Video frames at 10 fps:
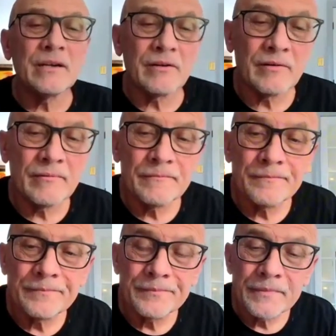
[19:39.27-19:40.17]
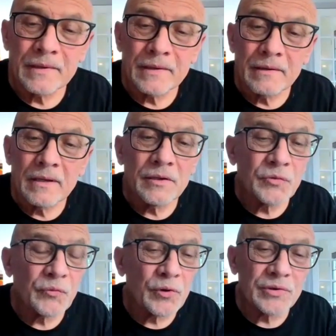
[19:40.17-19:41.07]
here. And this
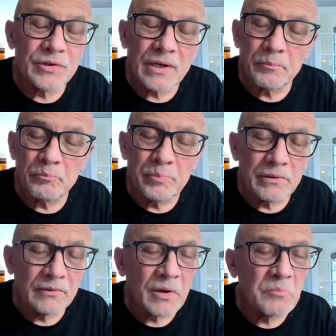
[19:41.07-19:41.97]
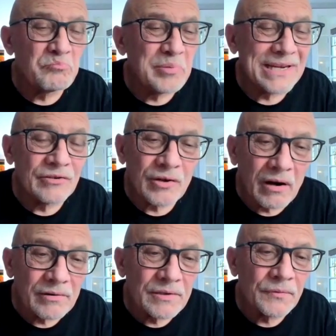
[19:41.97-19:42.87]
first step builds a big
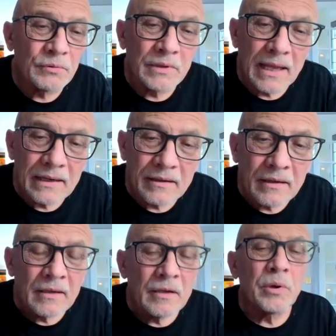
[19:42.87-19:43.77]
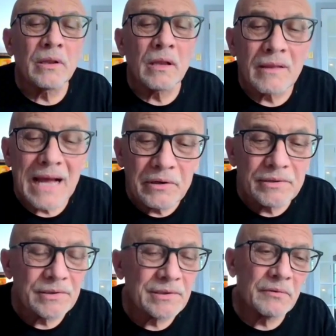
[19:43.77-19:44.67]
charge if you let it. But allowing
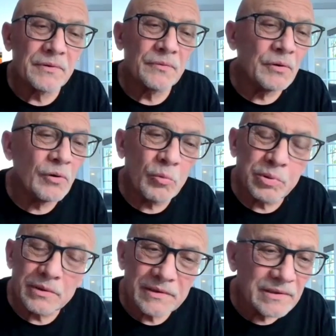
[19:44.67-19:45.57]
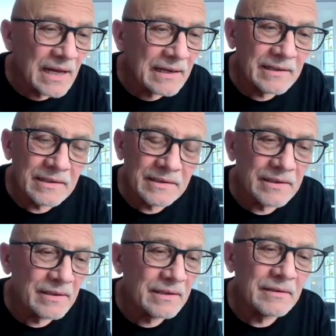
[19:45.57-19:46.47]
yourself to feel hopeless is not an easy
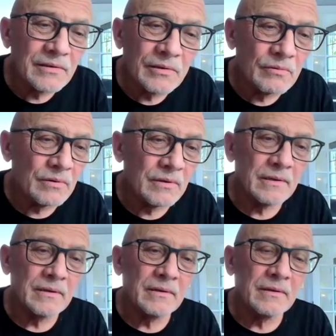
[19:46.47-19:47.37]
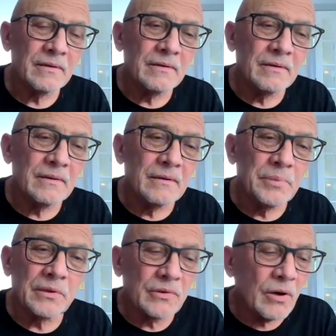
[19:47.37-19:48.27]
thing to do.
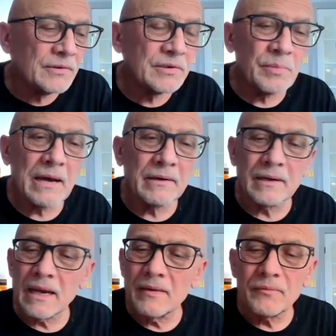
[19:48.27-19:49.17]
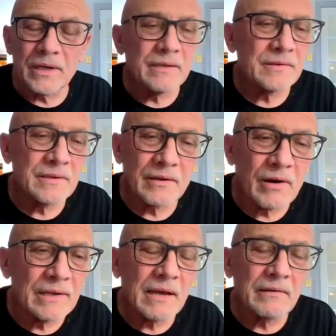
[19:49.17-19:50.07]
Bill talks about it. Every instinct
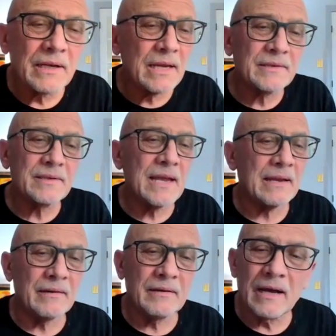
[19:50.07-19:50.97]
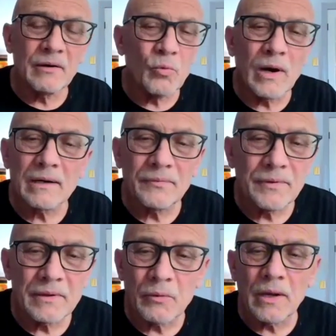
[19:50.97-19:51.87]
cries out against that. I don't want to
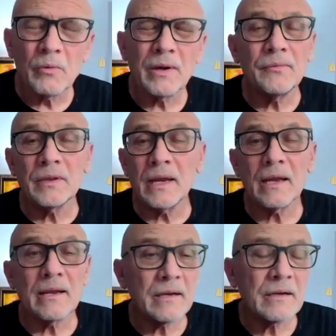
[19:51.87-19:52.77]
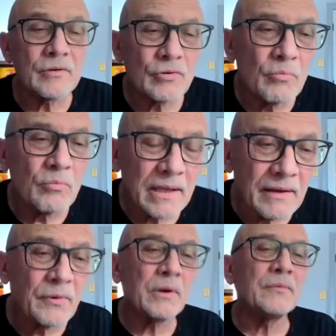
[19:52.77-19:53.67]
feel that way. I want to feel like I can control my
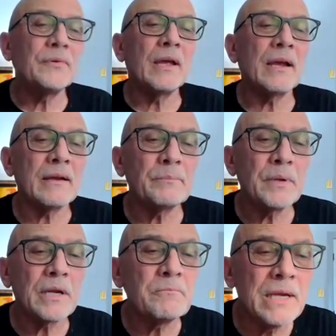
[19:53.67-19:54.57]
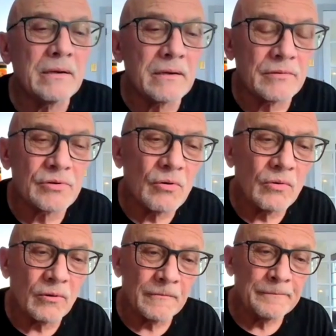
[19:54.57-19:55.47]
life. I want to feel like I can be in
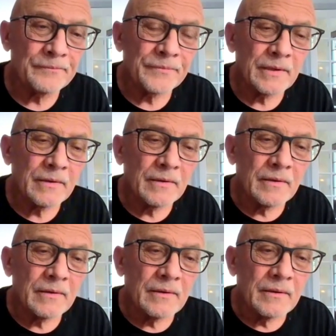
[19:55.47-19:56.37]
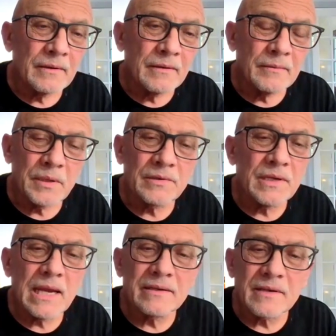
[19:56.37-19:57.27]
control, because
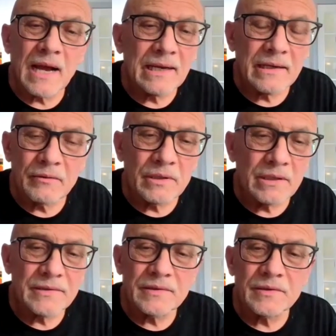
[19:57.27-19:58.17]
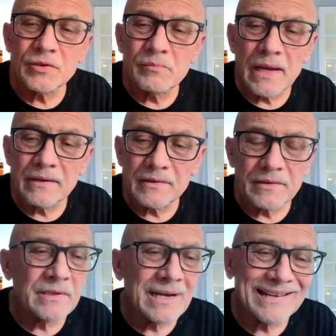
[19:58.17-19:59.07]
the anxiety it releases is tremendous.
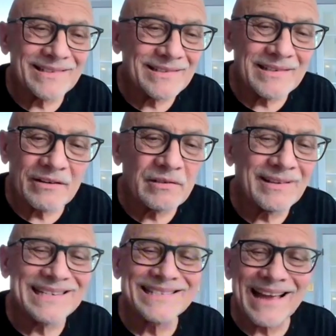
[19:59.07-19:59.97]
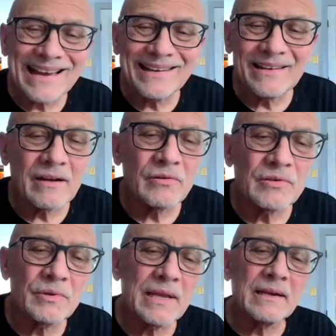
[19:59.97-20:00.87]
There's an existential anxiety that
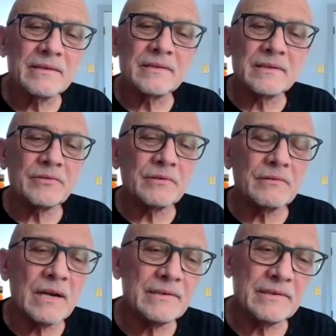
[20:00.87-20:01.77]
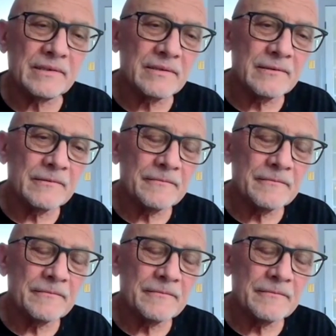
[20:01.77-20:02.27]
goes with that existential crisis.